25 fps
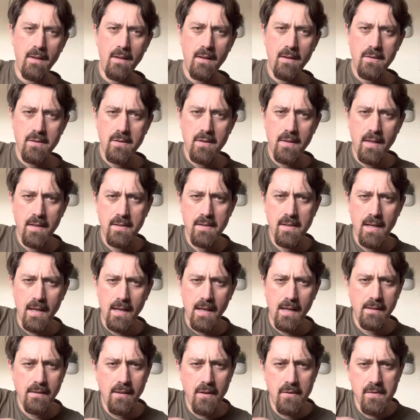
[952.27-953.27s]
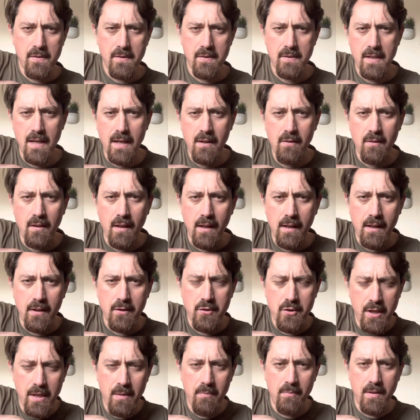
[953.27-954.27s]
So that's it. It doesn't sound like a
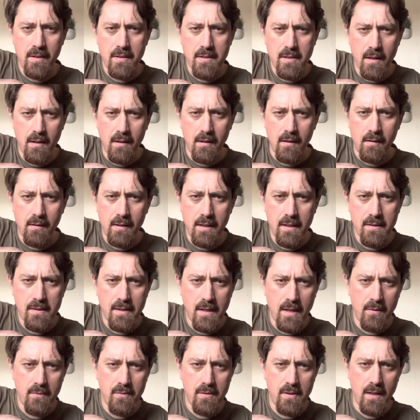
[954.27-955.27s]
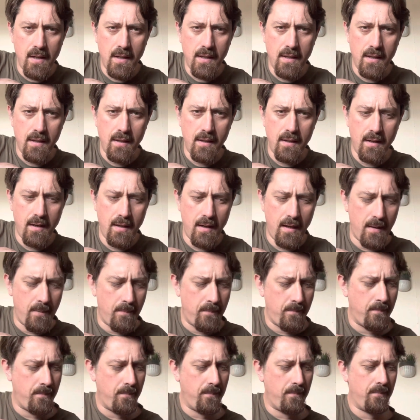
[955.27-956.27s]
cheap guitar. It sounds like a,
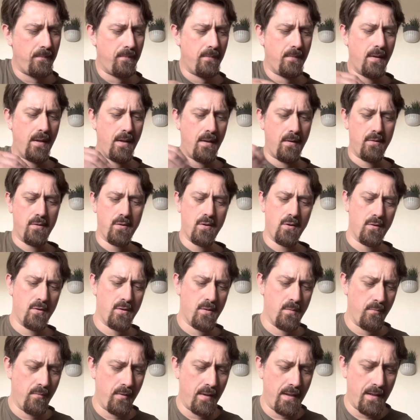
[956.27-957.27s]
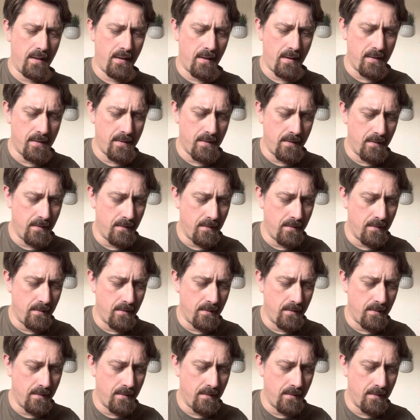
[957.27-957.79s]
you know, it's got some really nice...